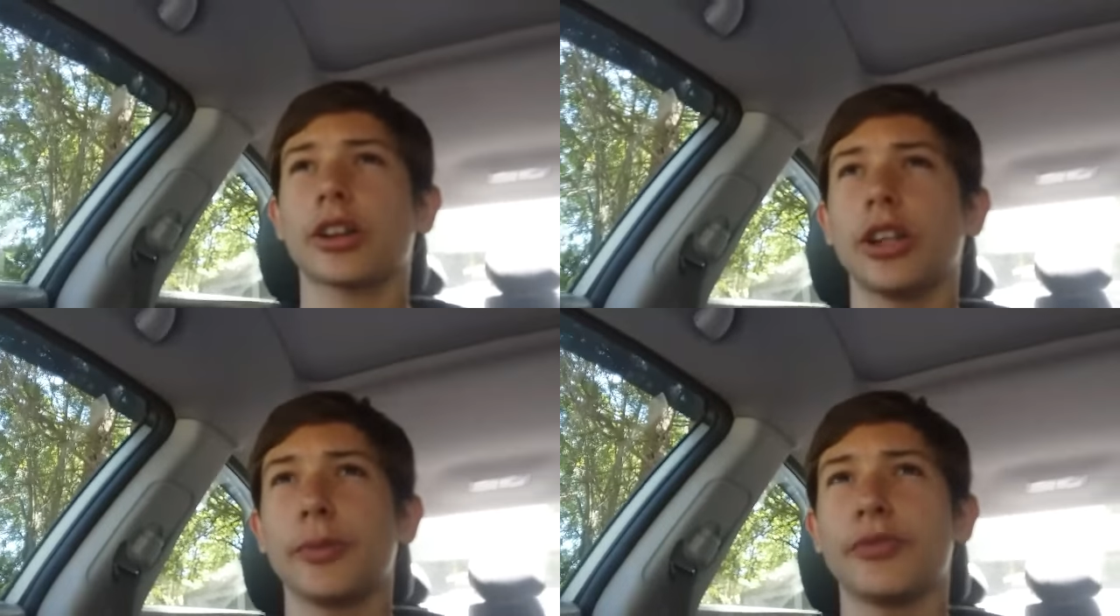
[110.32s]
the
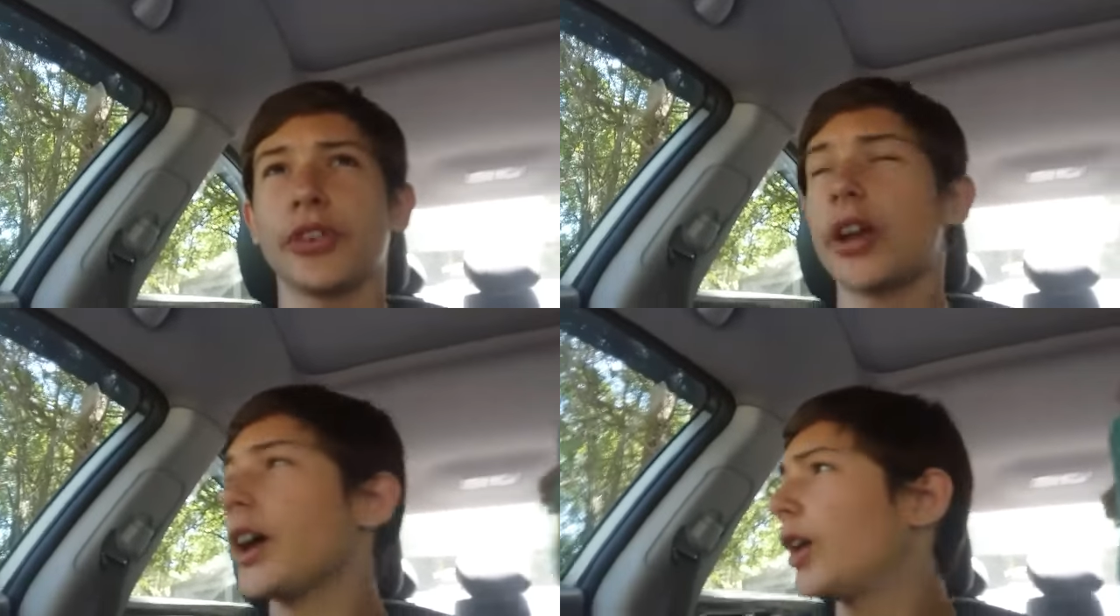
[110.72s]
clip
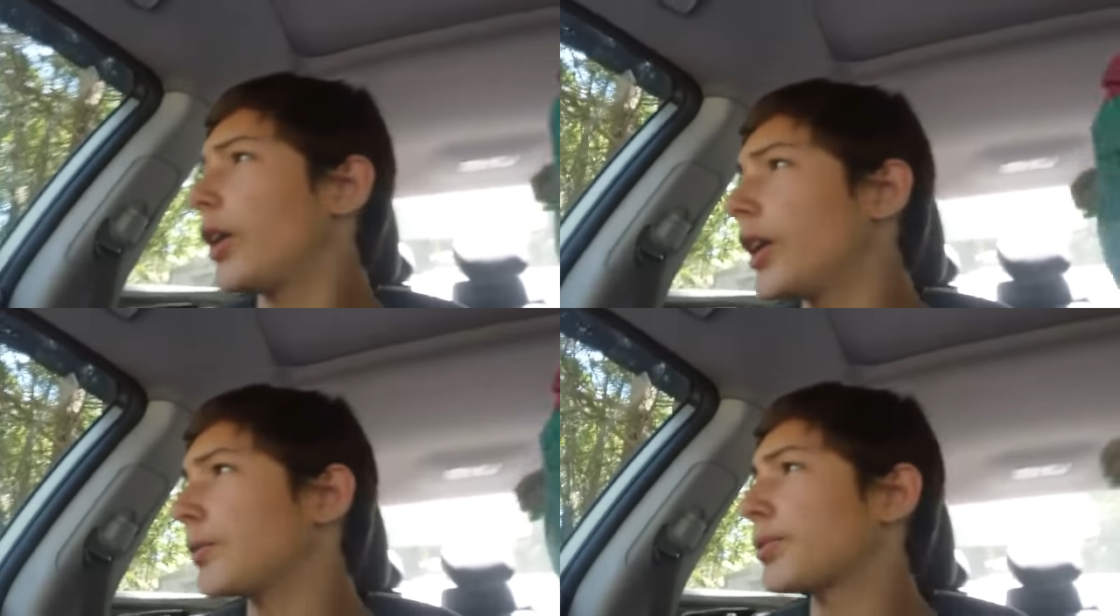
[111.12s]
for
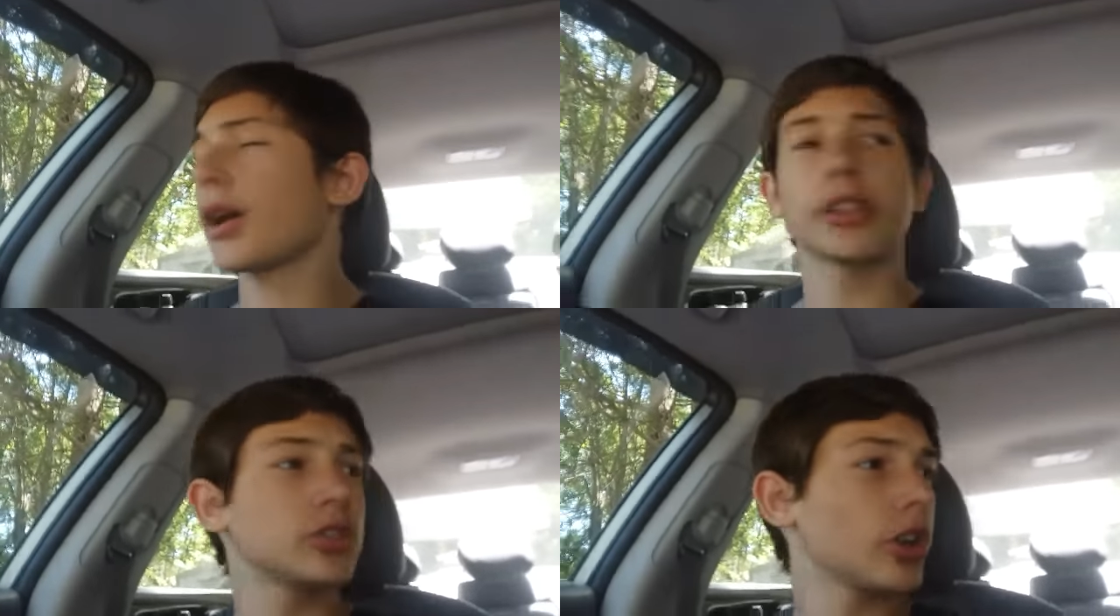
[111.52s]
now and
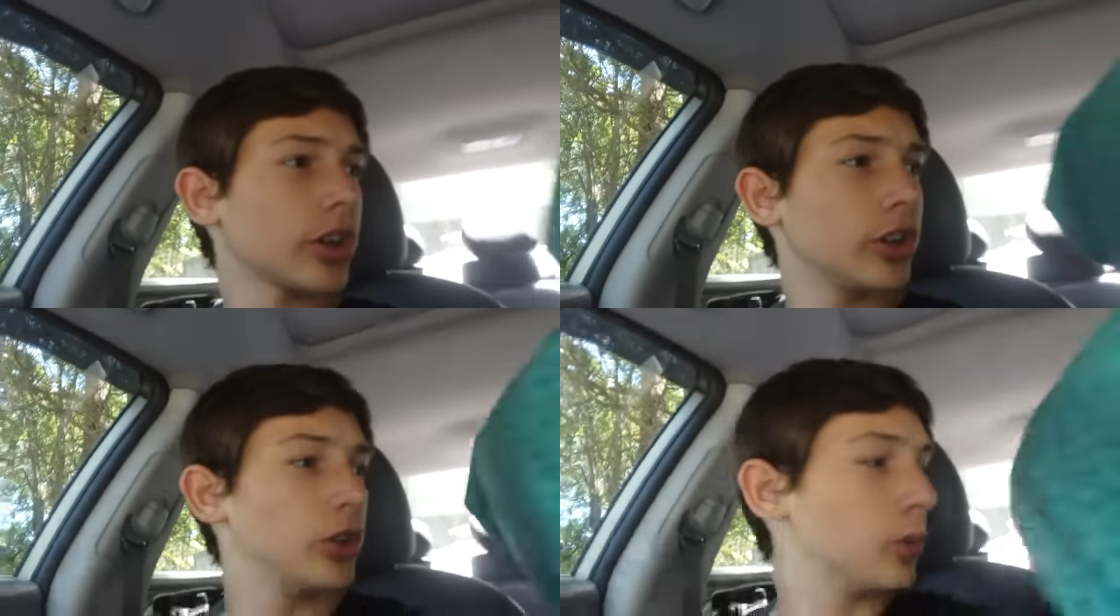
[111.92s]
probably
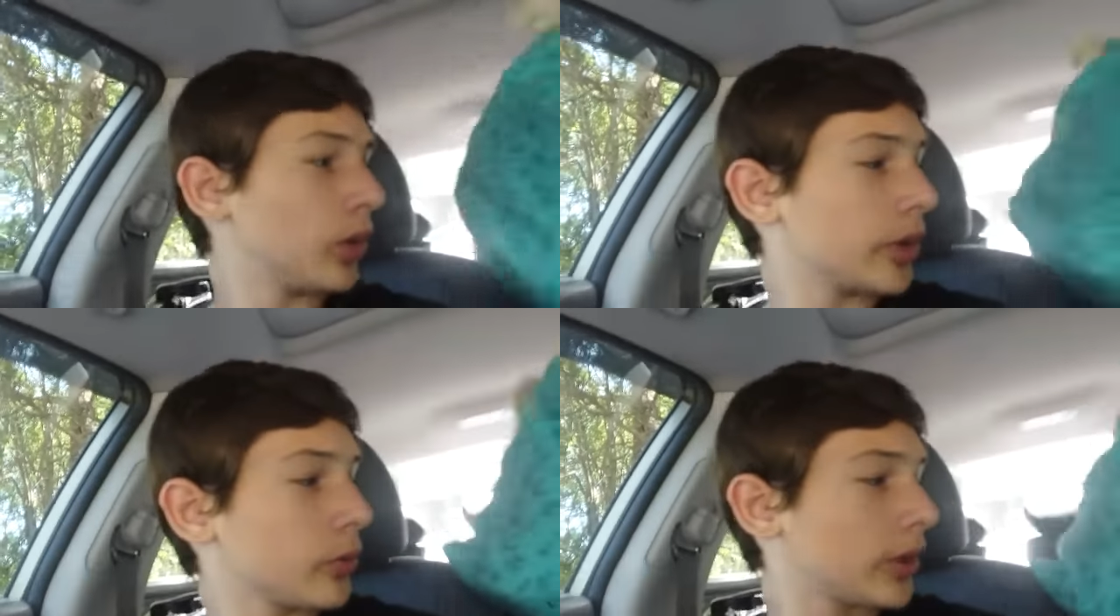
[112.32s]
start a new
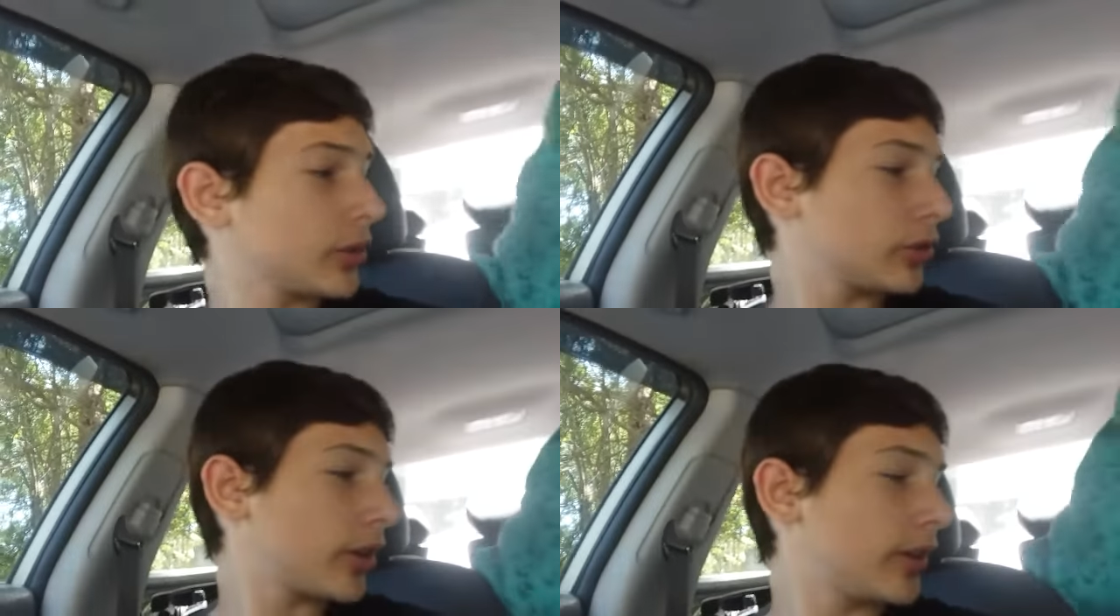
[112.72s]
one
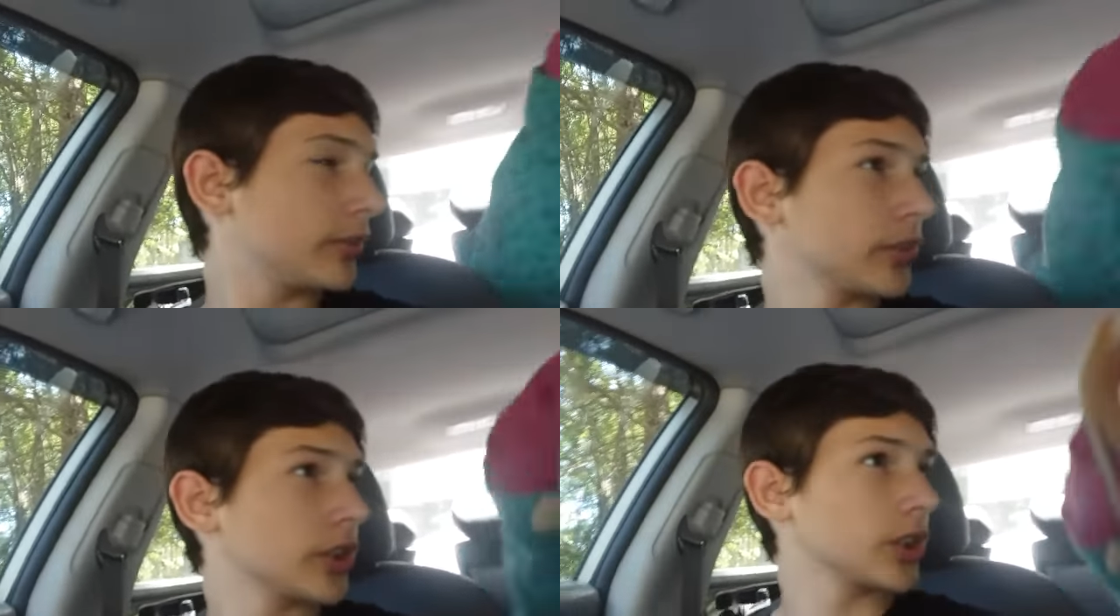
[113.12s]

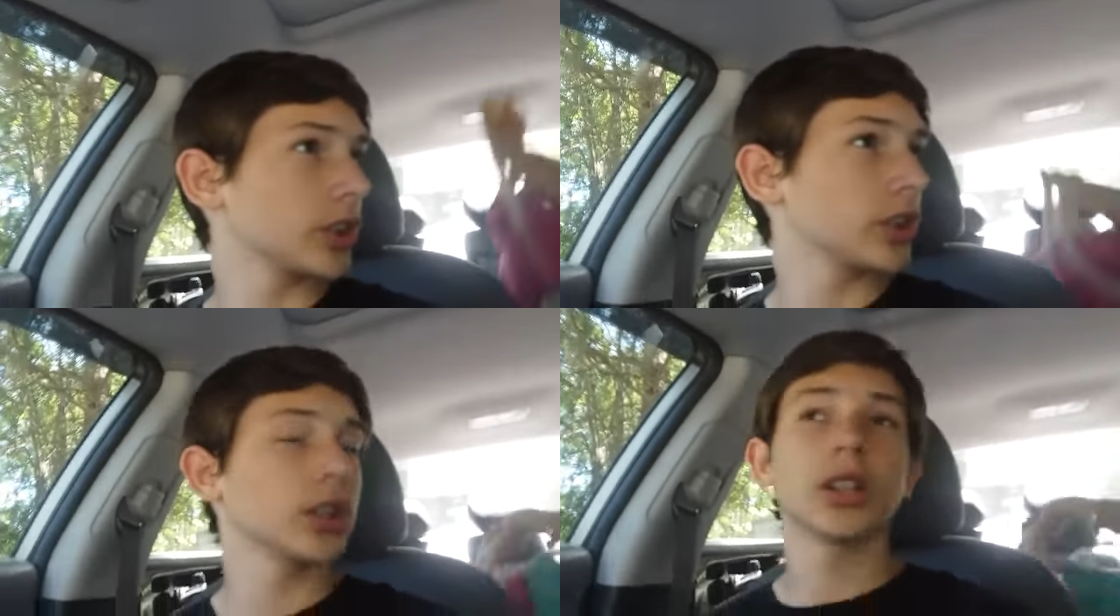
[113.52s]

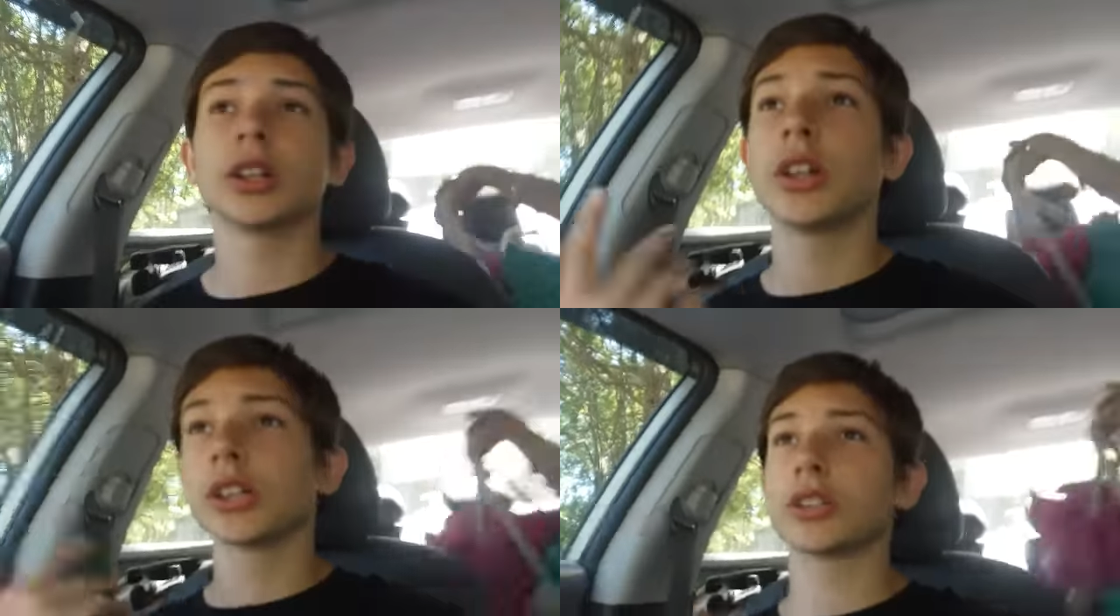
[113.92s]
whenever
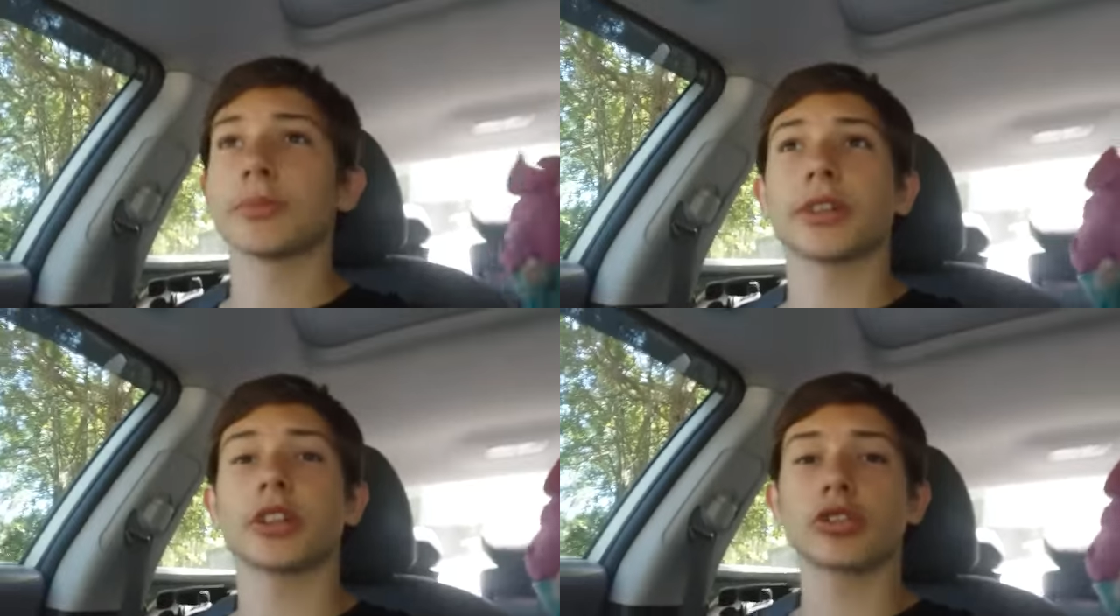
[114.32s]

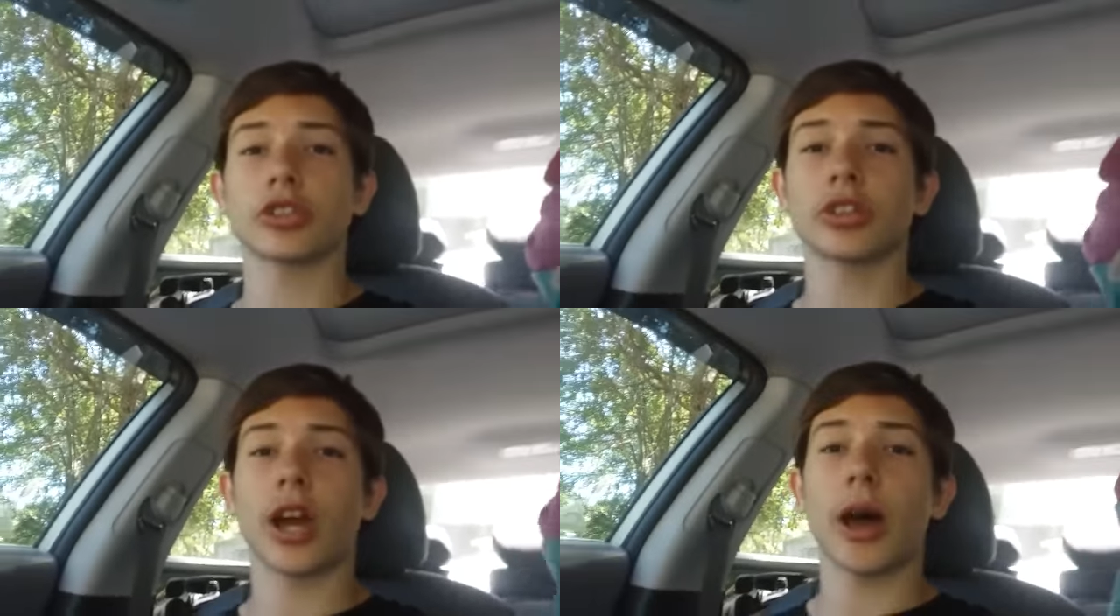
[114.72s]
something interesting